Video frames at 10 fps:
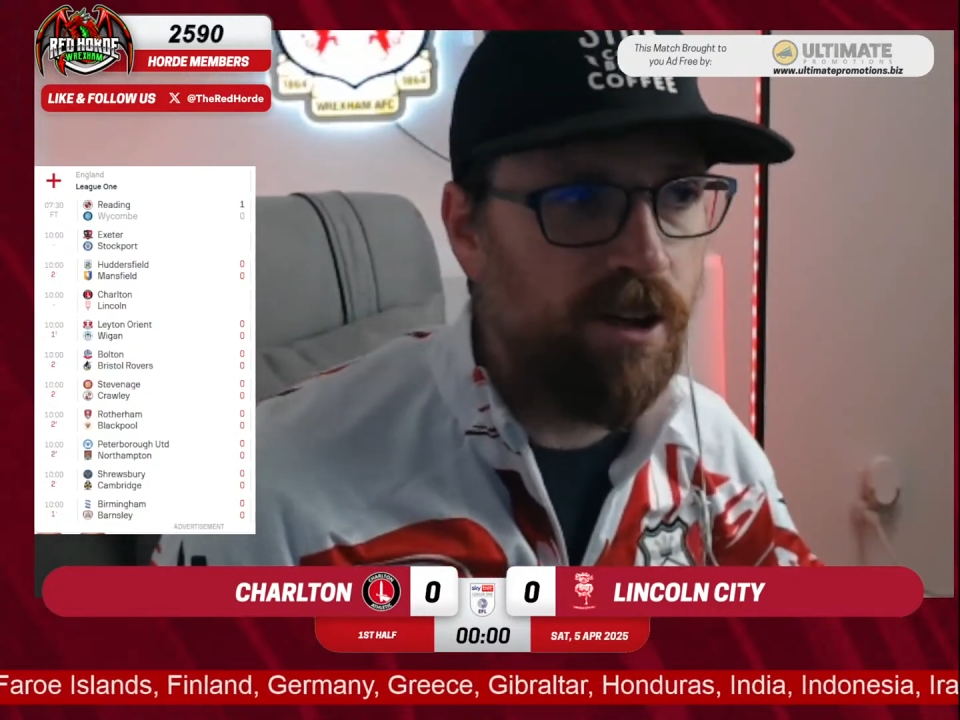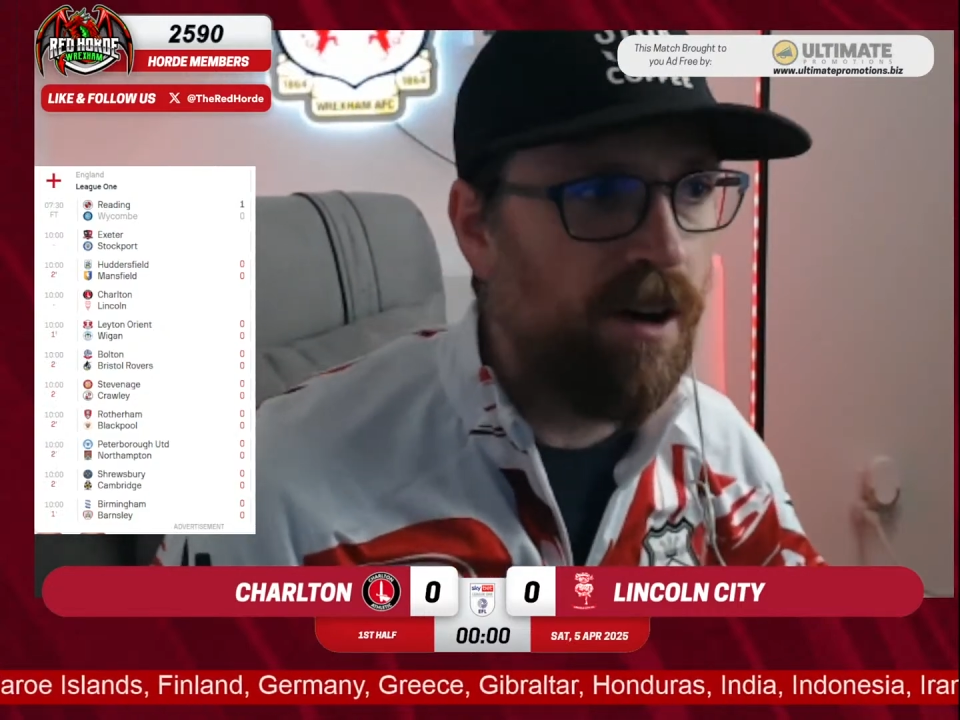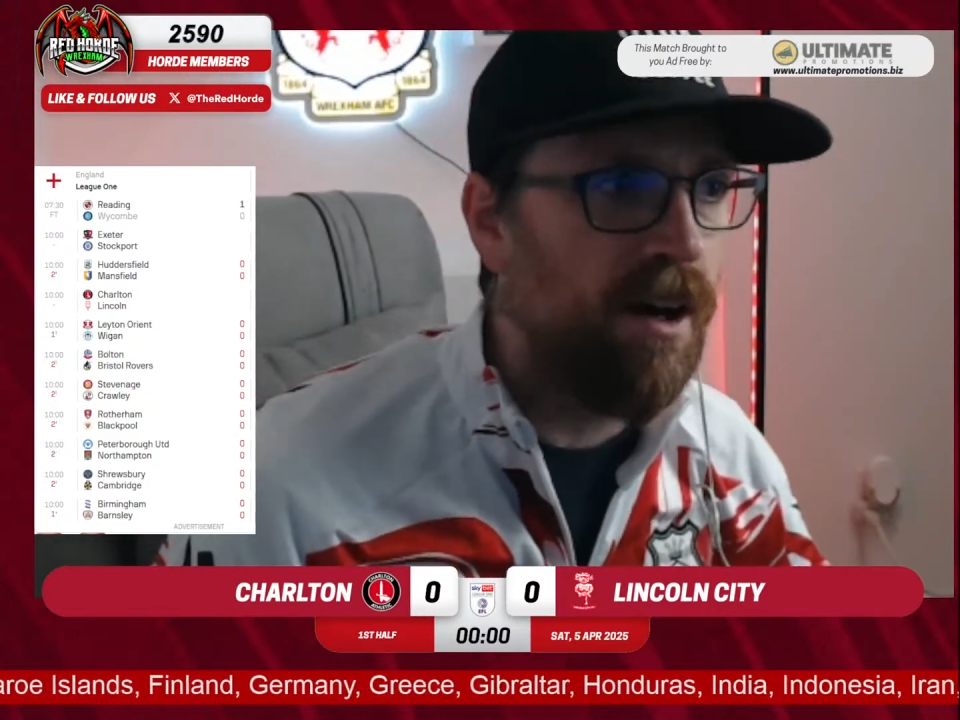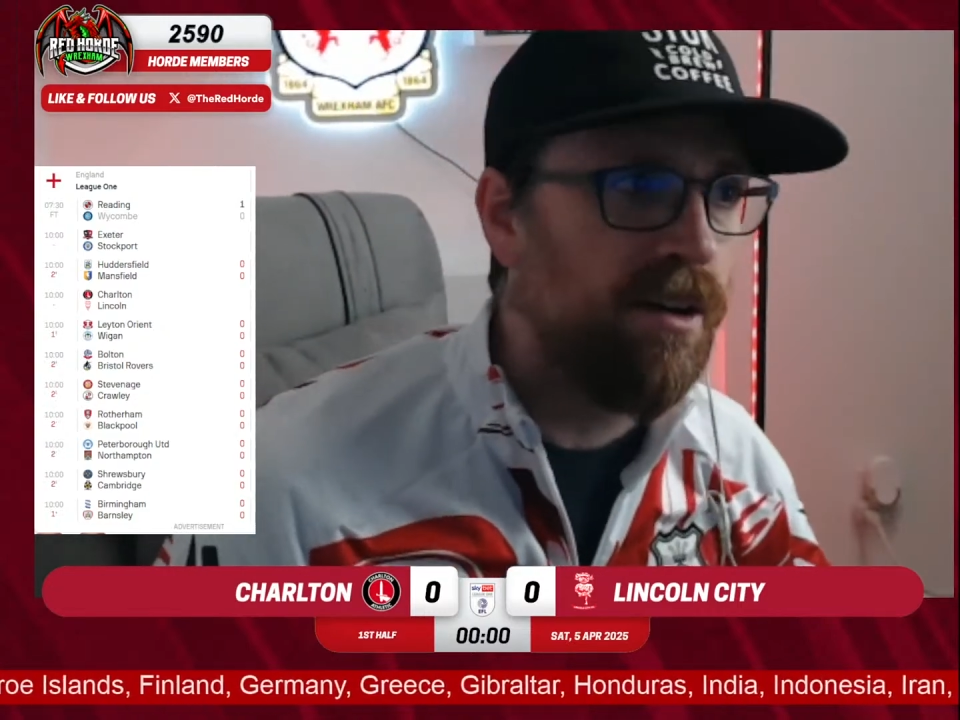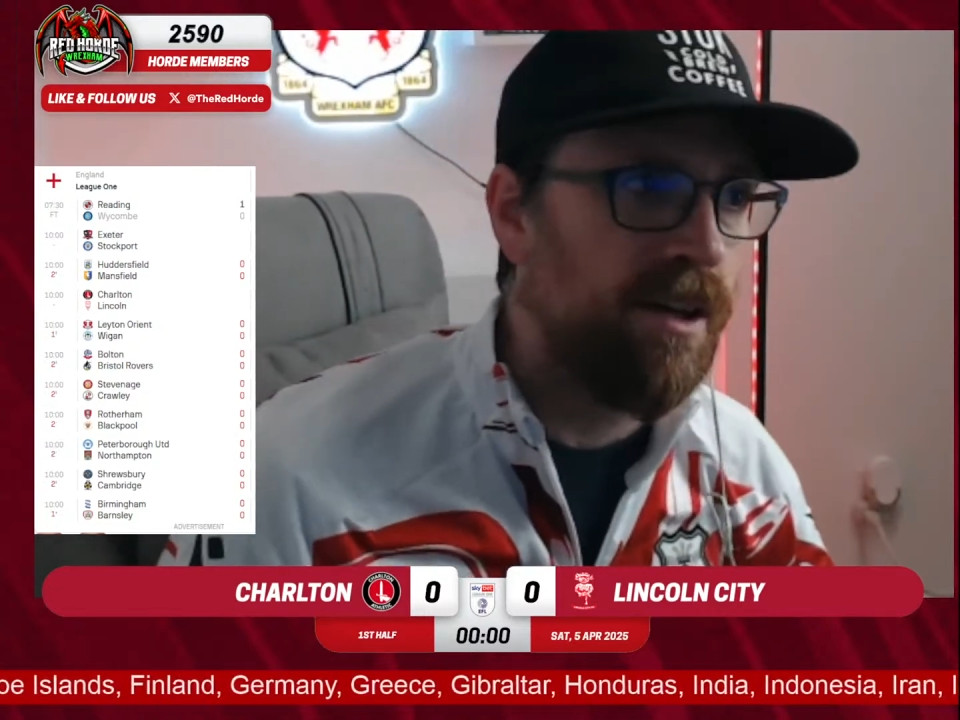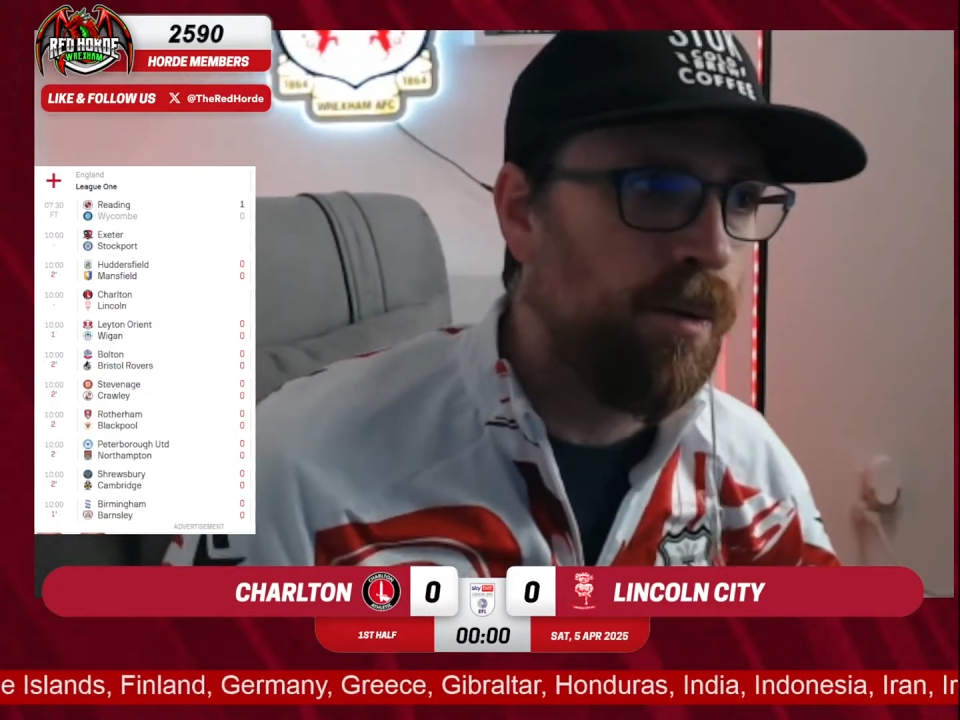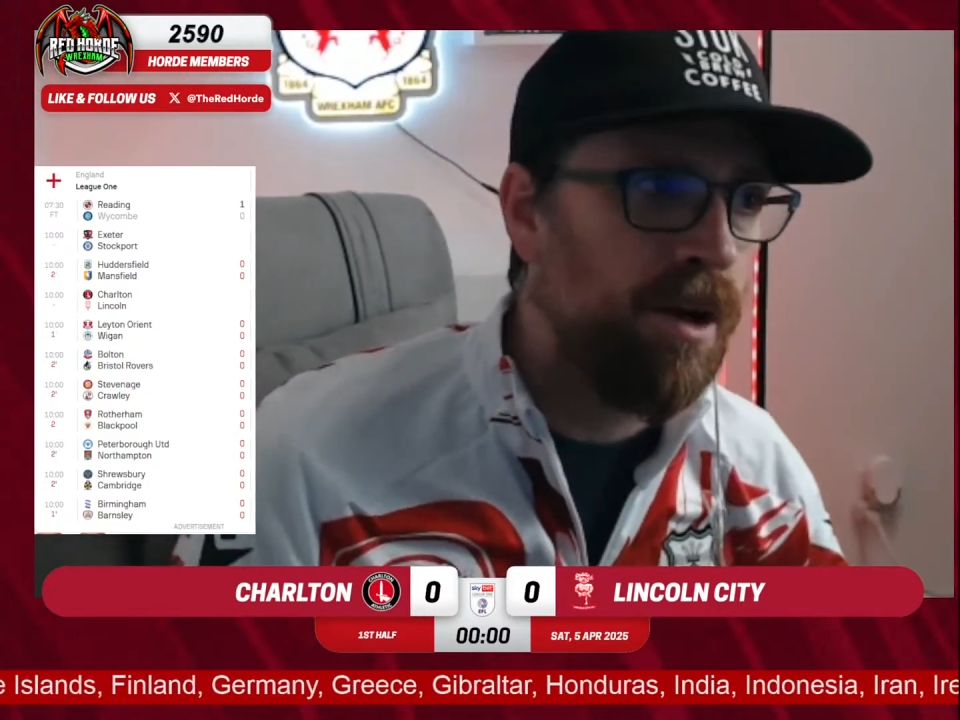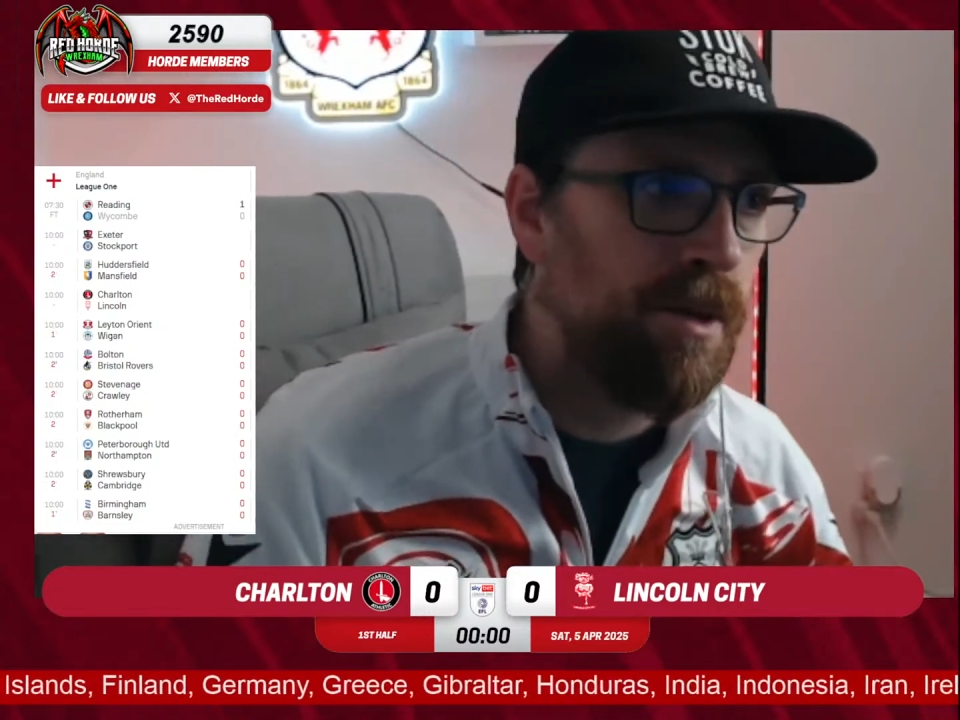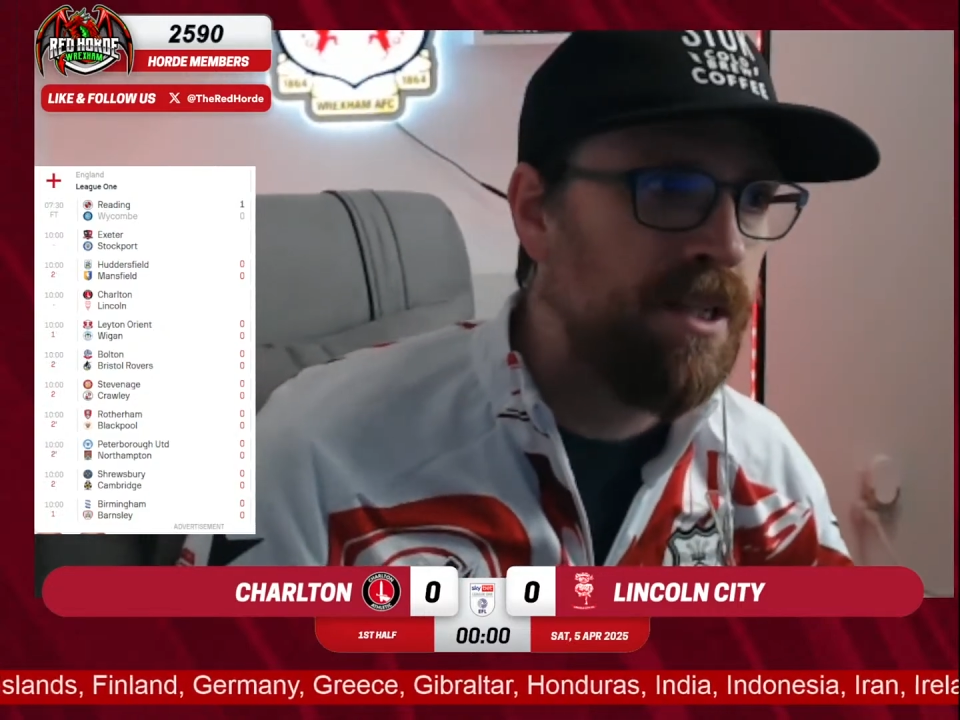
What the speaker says: ground and they want to be